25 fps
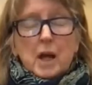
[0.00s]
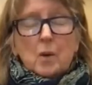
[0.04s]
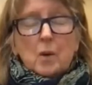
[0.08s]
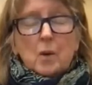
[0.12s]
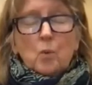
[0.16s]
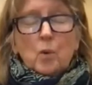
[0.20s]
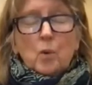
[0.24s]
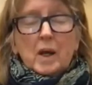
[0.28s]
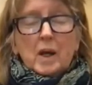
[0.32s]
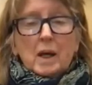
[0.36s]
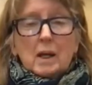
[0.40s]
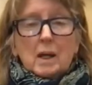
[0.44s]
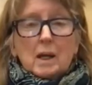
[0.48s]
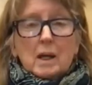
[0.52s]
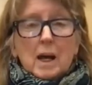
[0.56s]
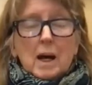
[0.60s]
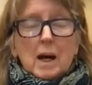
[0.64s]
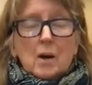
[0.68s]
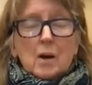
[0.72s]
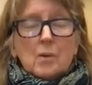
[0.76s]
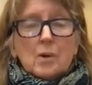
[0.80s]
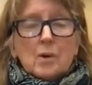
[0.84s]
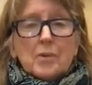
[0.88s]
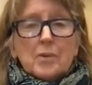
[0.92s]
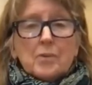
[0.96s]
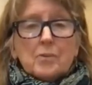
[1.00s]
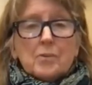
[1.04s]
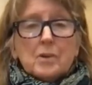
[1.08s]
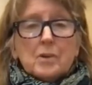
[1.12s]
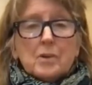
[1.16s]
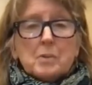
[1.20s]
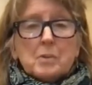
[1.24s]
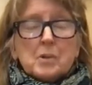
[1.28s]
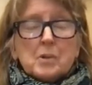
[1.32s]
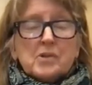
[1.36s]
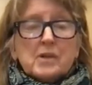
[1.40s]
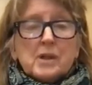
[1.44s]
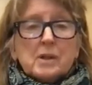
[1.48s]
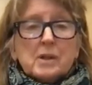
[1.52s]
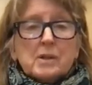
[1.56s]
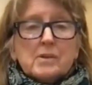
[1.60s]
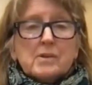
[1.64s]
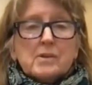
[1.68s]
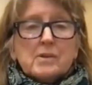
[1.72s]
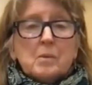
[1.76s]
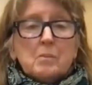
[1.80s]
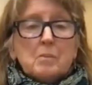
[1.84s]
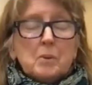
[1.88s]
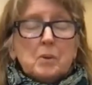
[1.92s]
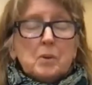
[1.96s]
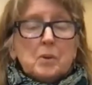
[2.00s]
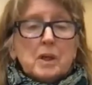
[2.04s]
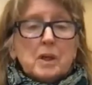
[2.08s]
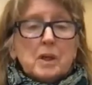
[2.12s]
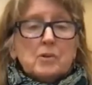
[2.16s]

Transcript: and we allow a 3% simple